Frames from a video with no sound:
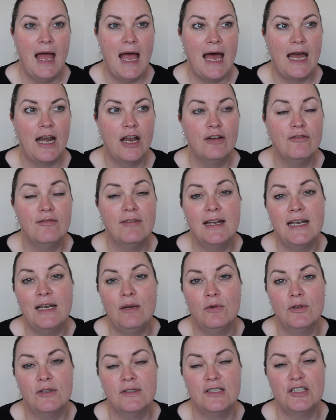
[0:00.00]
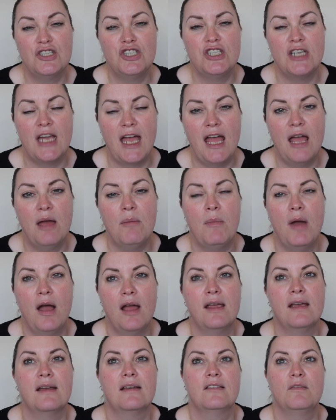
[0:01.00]
And I really want to share
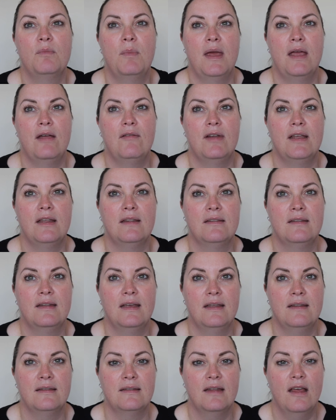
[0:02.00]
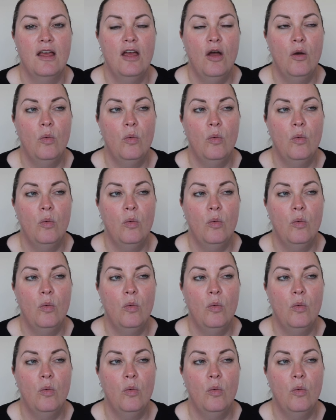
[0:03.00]
my experiences